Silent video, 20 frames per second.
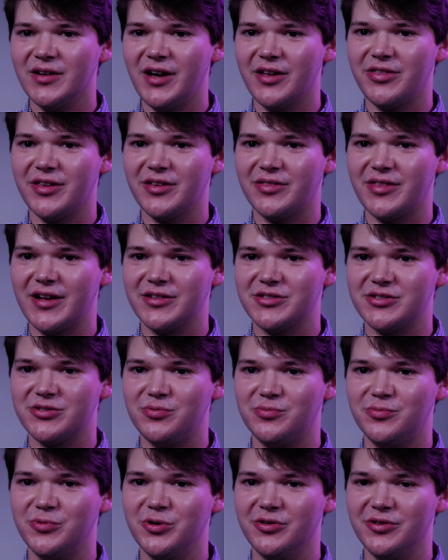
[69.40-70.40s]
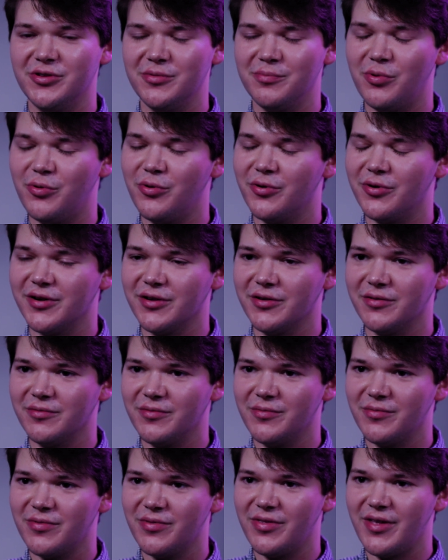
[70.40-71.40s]
I think that's really important
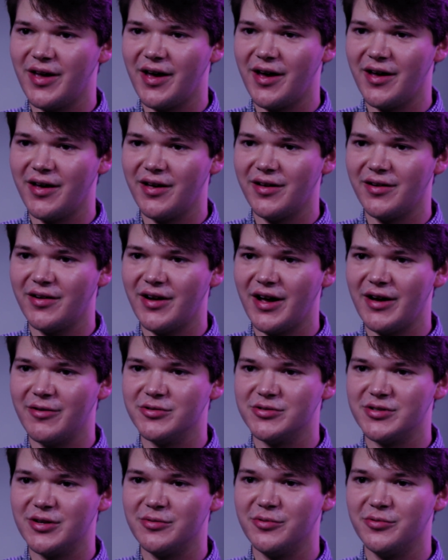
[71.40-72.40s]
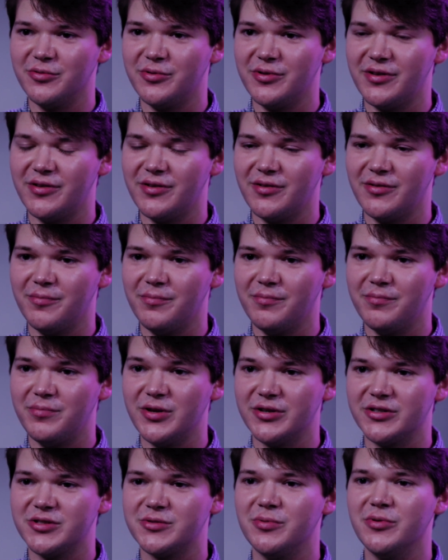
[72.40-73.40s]
that I was able to be
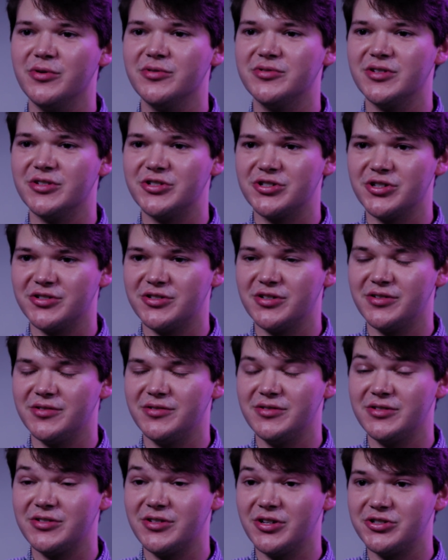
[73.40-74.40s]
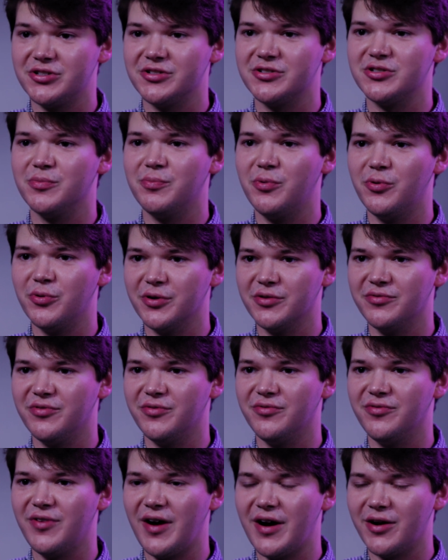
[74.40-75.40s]
exposed to just such a supportive
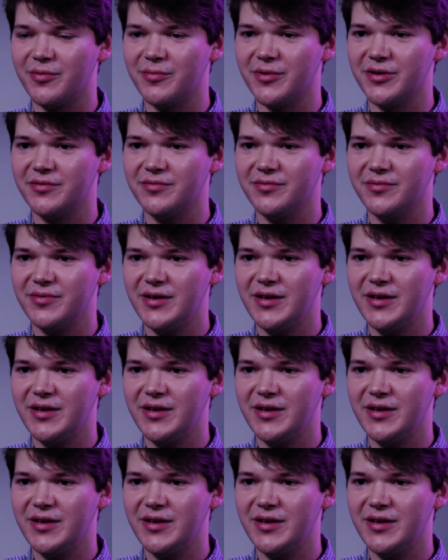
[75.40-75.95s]
environment